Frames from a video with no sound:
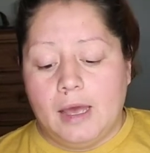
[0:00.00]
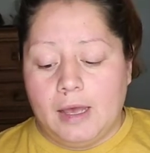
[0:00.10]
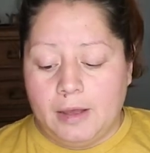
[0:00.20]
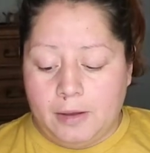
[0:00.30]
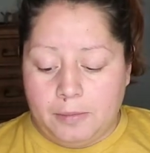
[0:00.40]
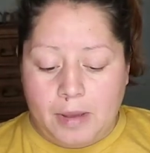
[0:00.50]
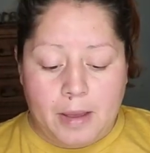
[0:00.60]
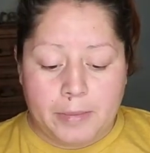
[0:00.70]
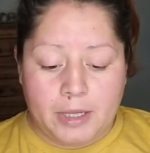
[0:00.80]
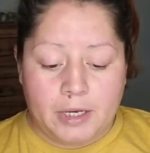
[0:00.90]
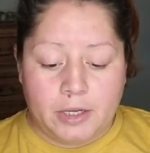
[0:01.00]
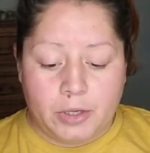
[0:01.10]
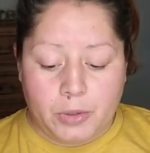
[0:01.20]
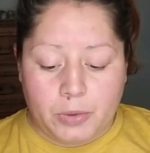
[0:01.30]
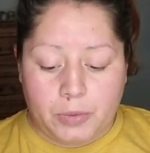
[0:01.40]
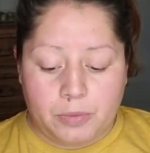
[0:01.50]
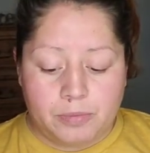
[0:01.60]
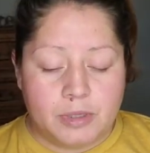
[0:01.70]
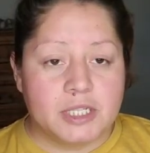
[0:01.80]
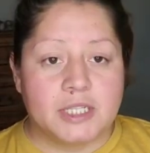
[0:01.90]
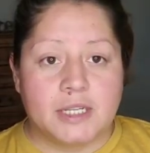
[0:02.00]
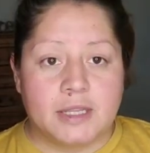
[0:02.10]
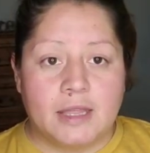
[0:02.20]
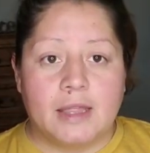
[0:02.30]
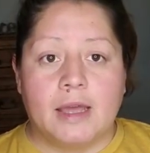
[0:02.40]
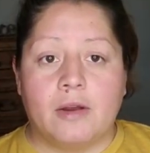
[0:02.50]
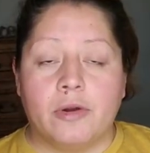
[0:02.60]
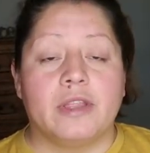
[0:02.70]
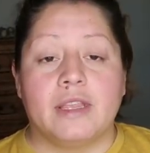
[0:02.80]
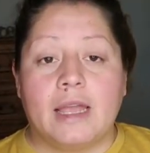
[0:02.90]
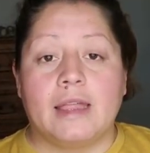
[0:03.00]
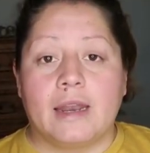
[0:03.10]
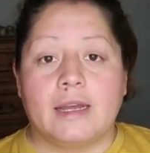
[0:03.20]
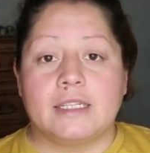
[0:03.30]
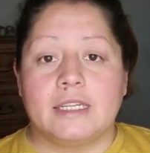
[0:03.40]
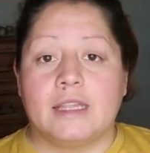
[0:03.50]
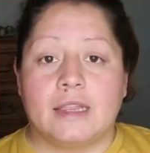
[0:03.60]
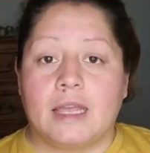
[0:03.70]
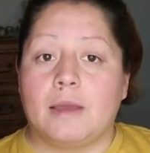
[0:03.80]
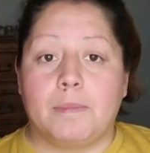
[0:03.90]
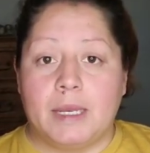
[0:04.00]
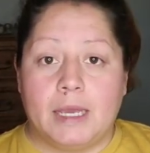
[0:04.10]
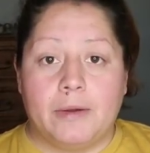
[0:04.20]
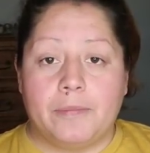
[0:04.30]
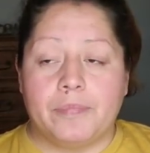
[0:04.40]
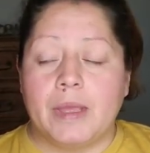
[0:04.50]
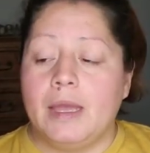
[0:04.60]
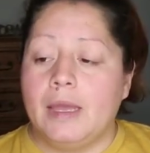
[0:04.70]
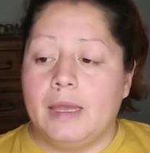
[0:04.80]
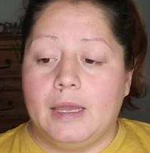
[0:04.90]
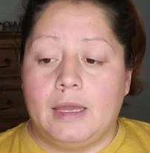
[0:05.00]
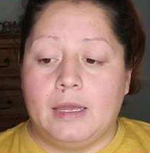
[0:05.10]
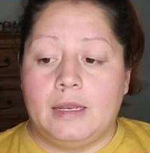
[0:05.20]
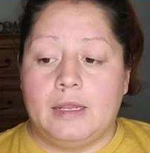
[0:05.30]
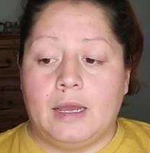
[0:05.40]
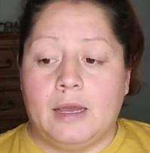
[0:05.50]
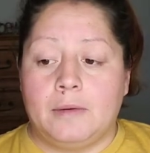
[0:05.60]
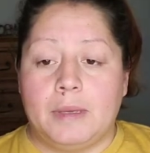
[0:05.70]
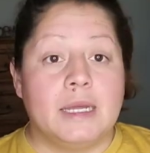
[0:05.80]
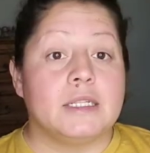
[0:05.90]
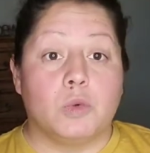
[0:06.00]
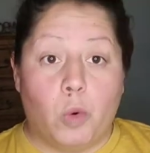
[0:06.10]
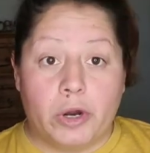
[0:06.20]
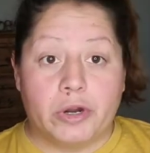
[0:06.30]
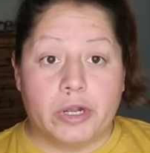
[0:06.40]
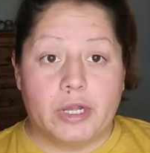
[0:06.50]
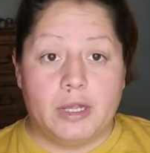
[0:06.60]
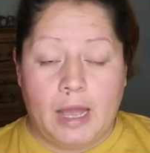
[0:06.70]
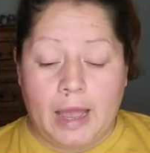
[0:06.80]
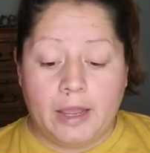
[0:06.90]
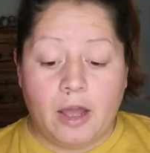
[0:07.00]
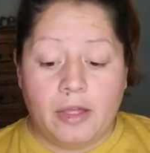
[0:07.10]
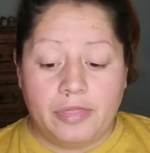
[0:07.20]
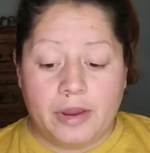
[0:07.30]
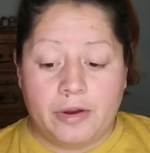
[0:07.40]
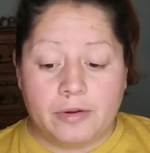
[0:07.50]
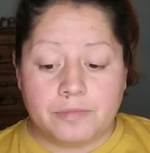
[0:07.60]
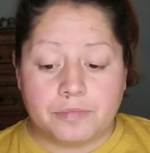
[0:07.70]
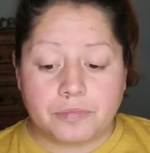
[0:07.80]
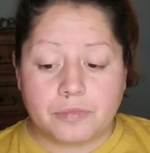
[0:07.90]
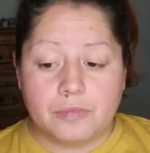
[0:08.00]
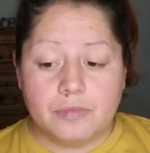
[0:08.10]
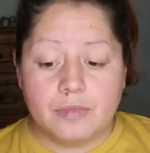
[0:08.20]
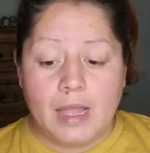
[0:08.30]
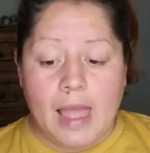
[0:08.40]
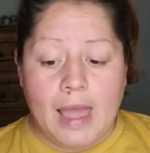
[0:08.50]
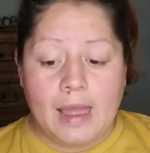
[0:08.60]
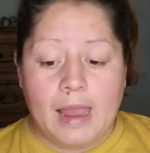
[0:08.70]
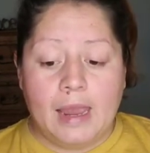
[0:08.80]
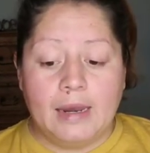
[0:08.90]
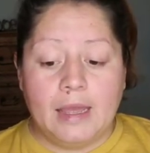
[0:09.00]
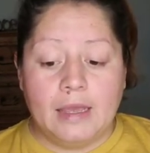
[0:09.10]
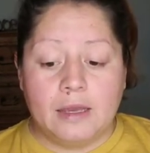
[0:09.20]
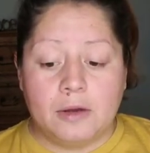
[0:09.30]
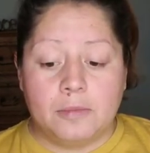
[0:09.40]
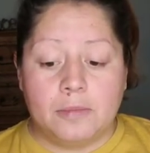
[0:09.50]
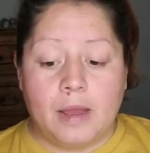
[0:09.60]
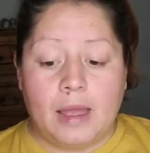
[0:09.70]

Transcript: I'm gonna go the Sunday that, or the day that I see that they penny out. And it's work. I got there at 8 a.m.